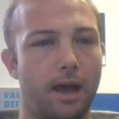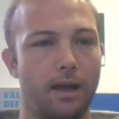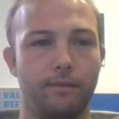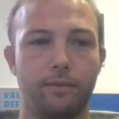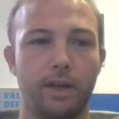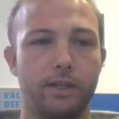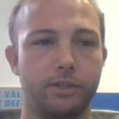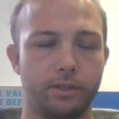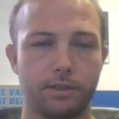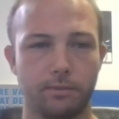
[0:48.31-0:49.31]

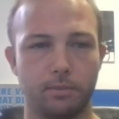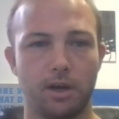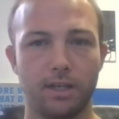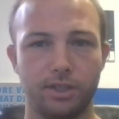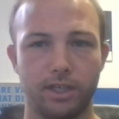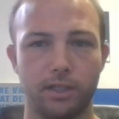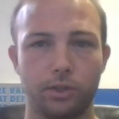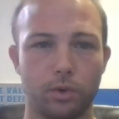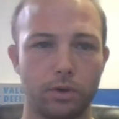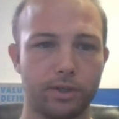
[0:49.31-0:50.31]
inflation, supply chain
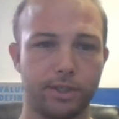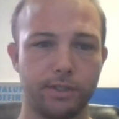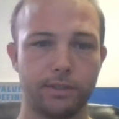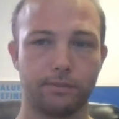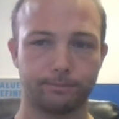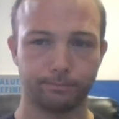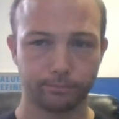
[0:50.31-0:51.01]
shortages,